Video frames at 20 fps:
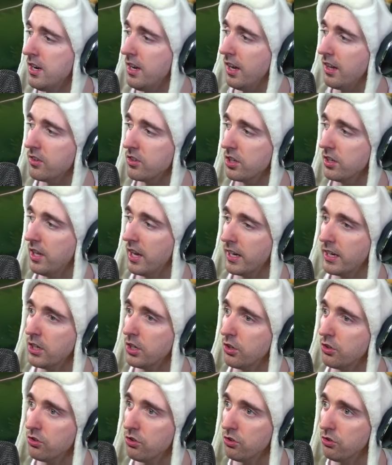Until like a
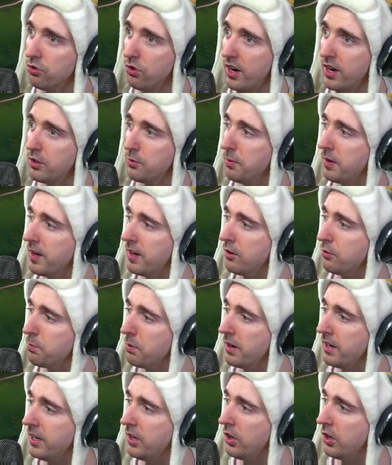Guinsoo's Rageblade is
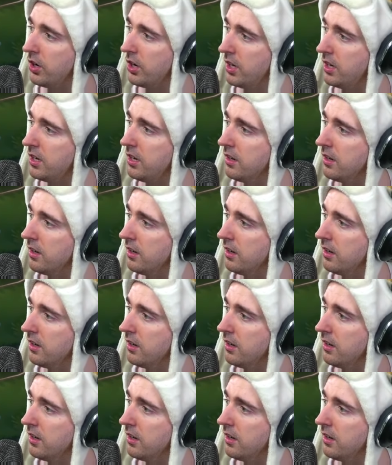pretty good.